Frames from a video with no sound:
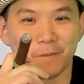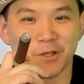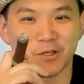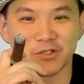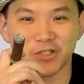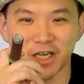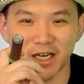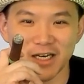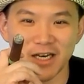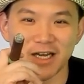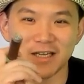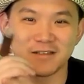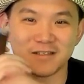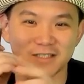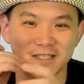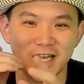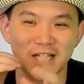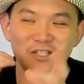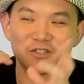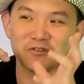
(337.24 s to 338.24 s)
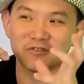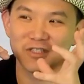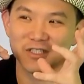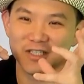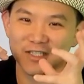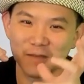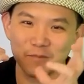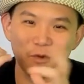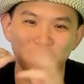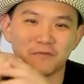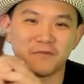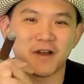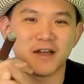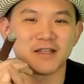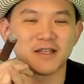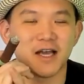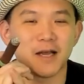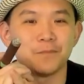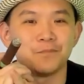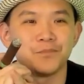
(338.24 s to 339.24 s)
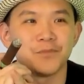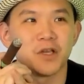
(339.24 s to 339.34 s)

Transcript: China decided to simplify that.